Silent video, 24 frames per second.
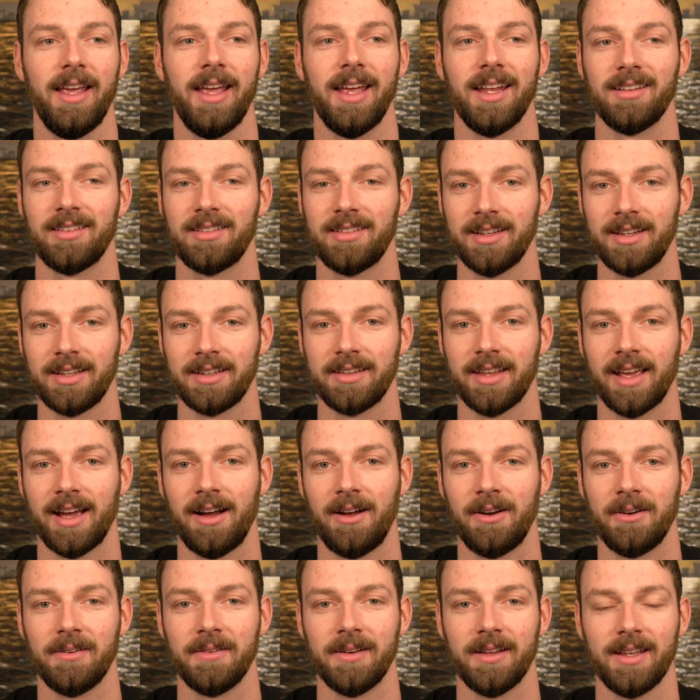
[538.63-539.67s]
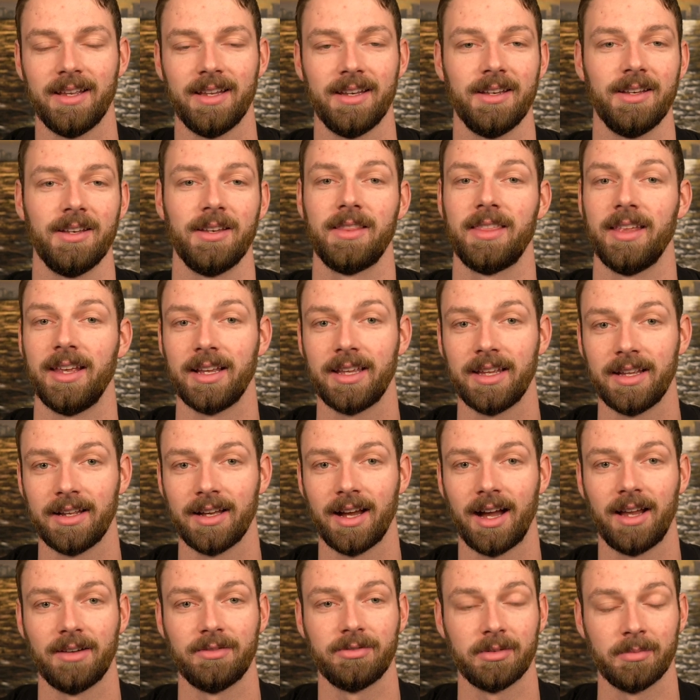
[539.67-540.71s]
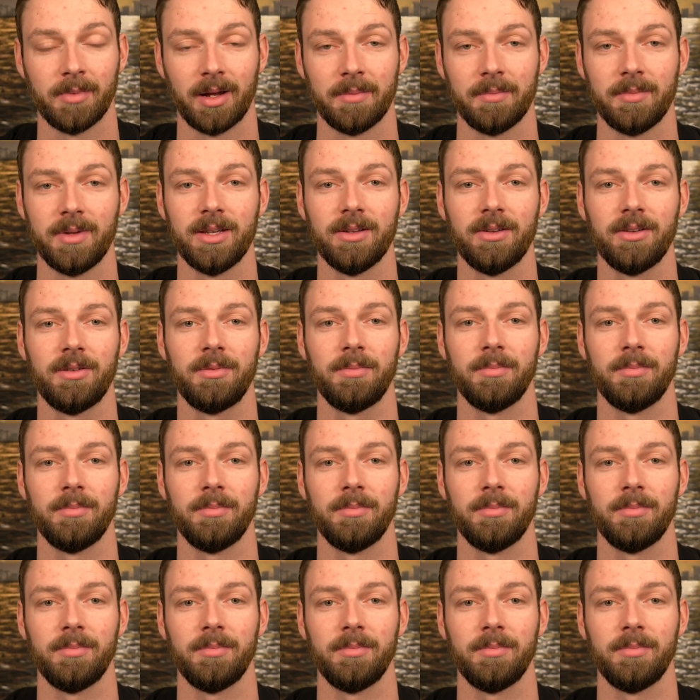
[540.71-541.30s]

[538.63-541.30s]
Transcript: and sitting down and thanking God for my meal